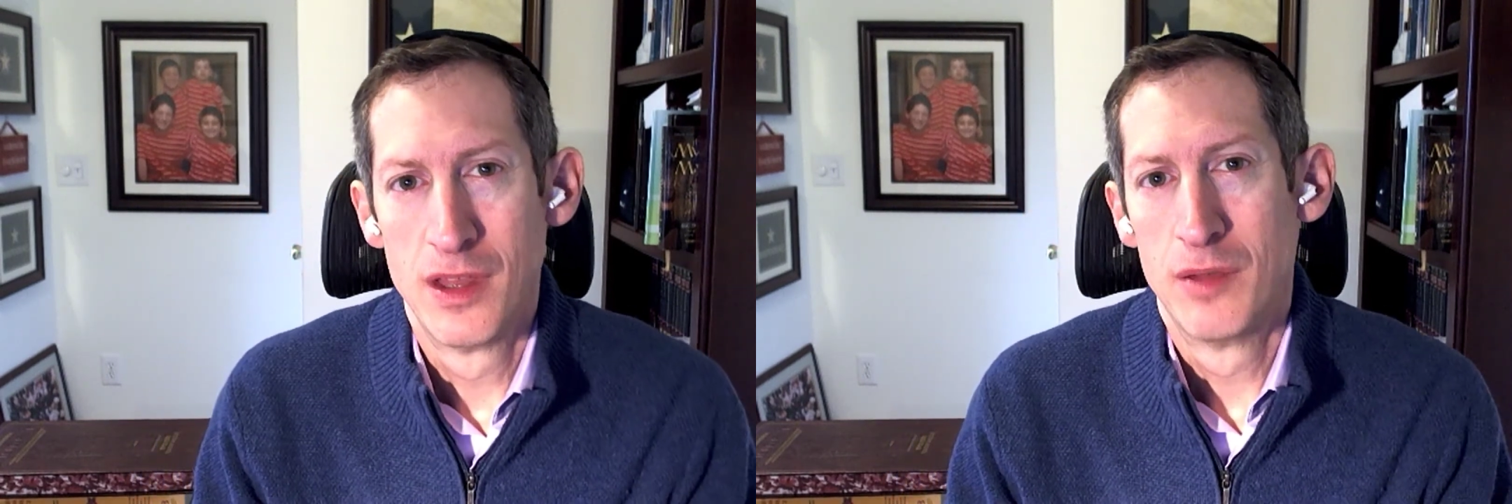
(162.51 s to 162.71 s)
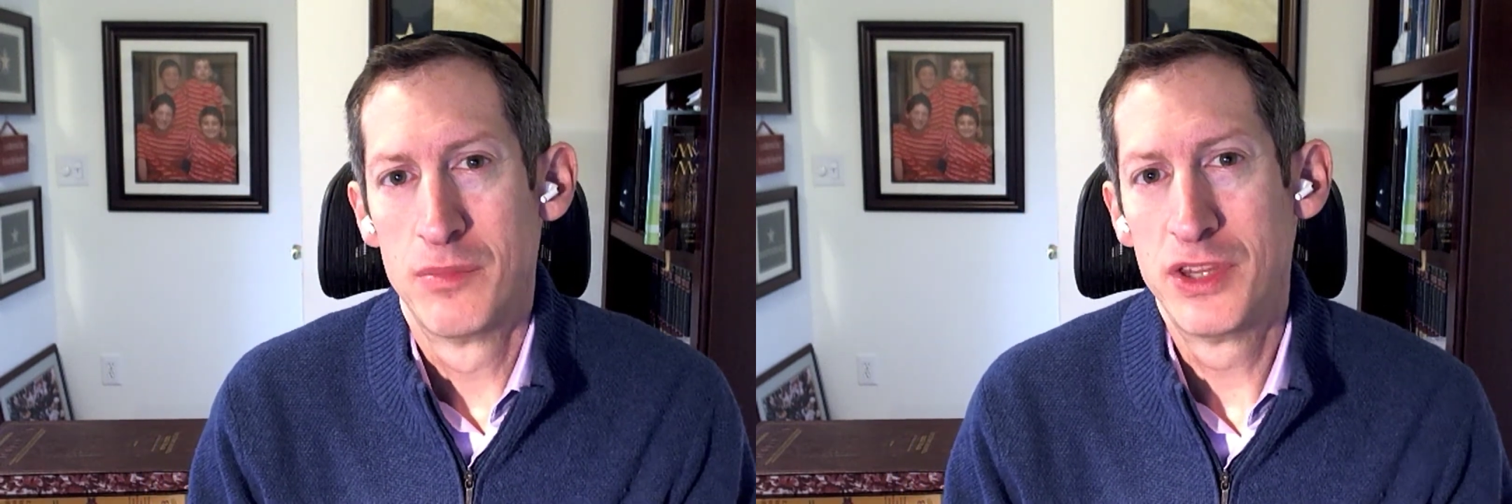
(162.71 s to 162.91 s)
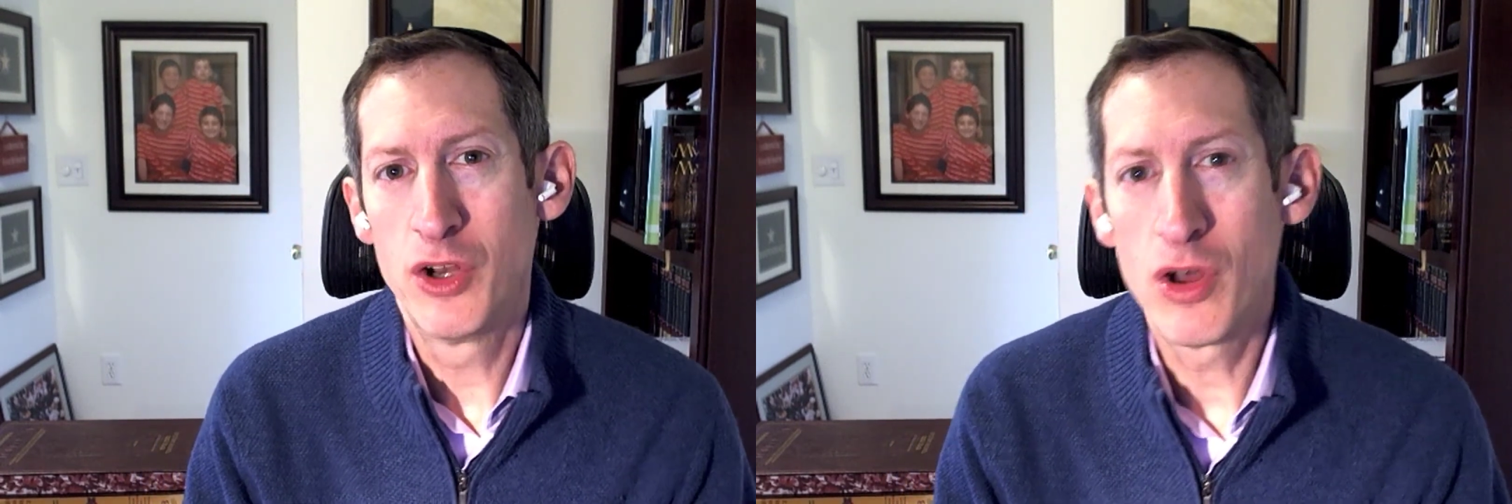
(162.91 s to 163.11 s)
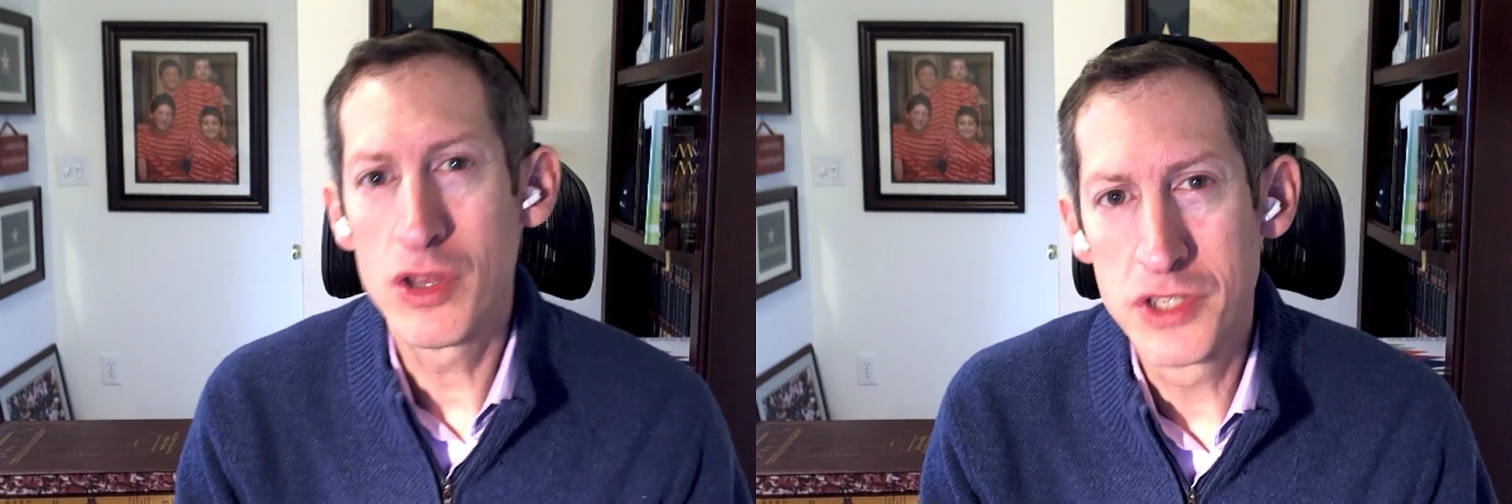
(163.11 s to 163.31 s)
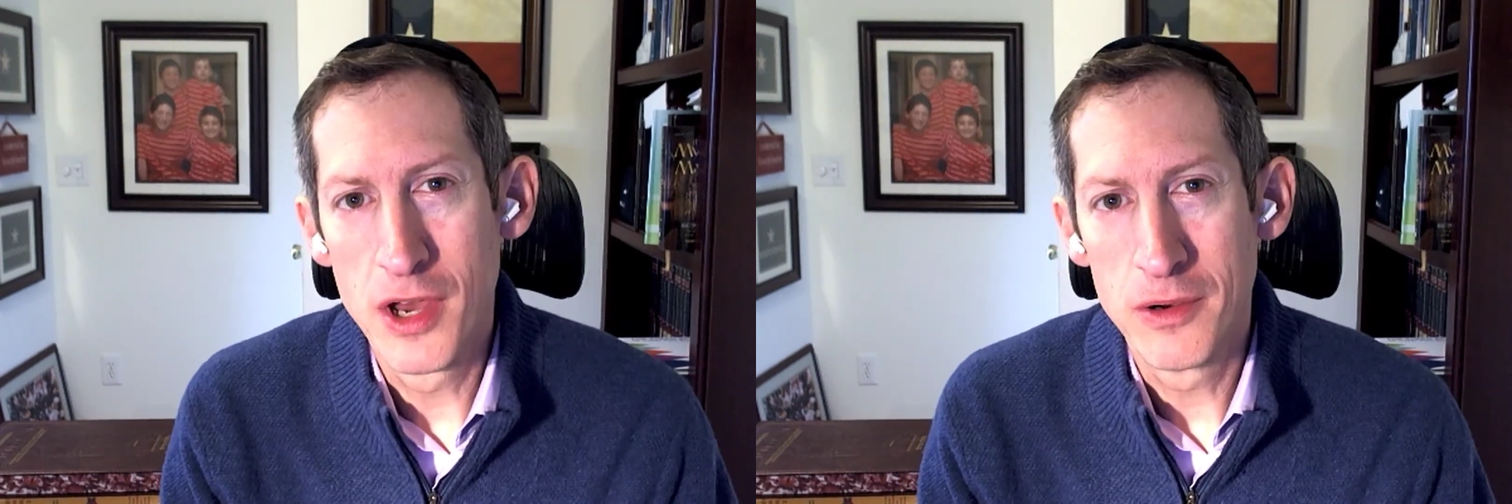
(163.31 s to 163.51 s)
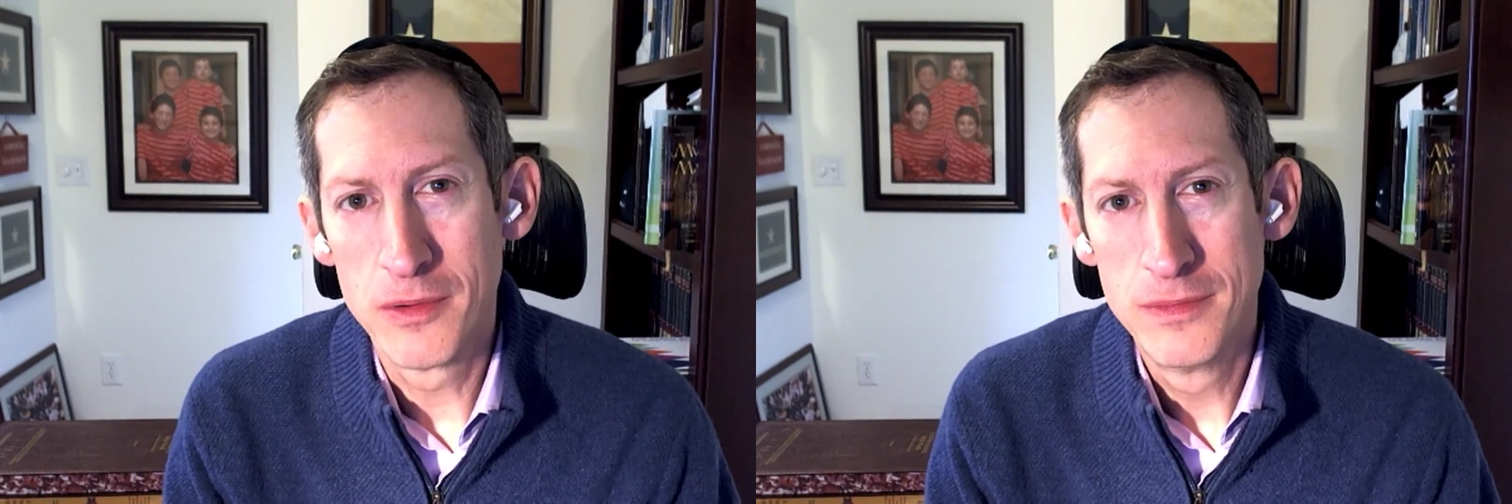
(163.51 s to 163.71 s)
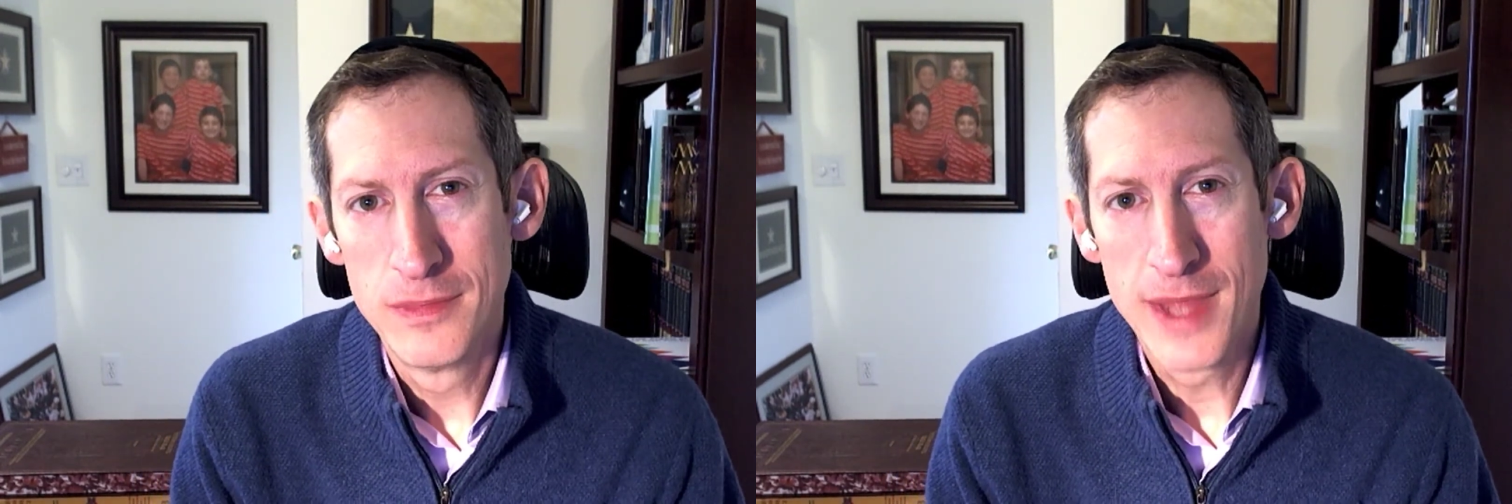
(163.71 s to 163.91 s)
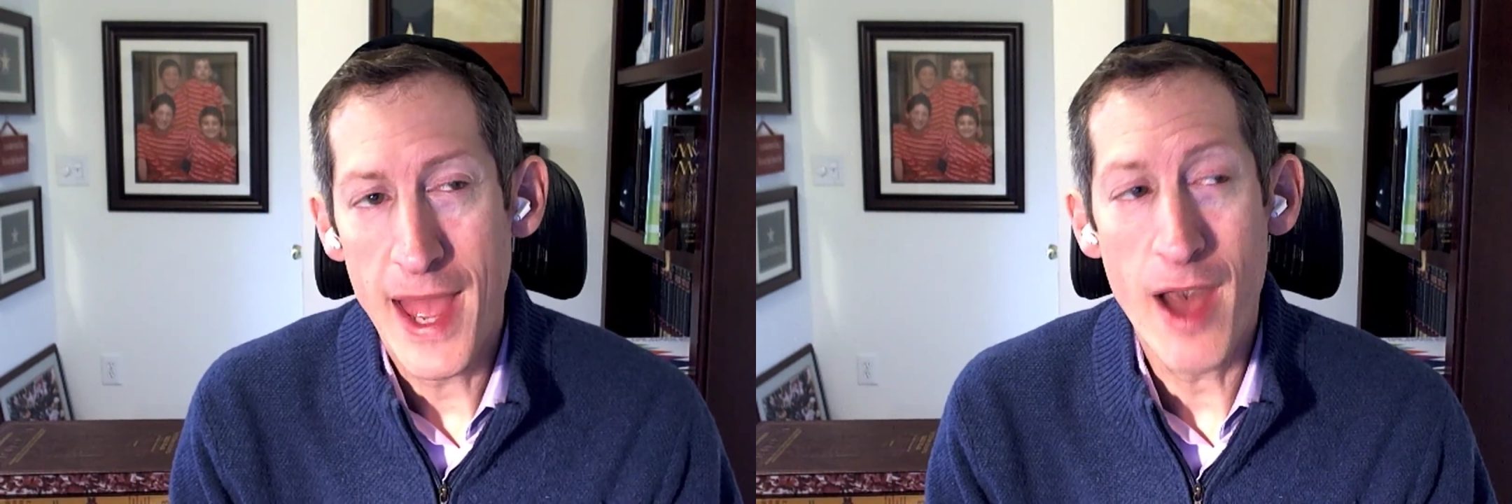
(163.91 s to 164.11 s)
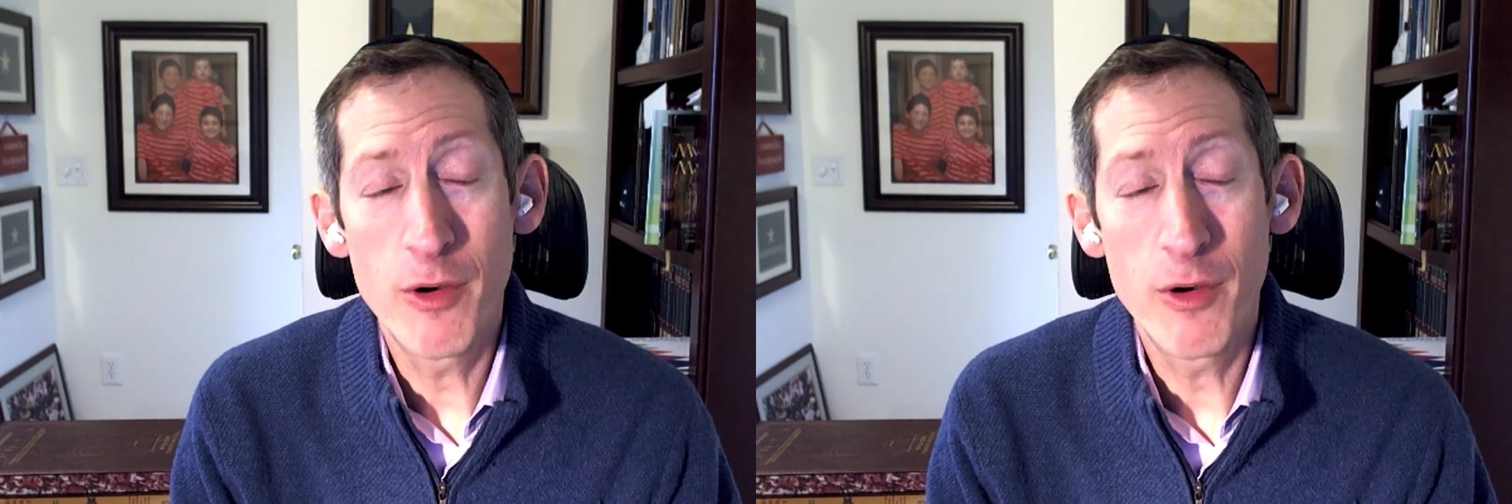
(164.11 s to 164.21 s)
But then also, how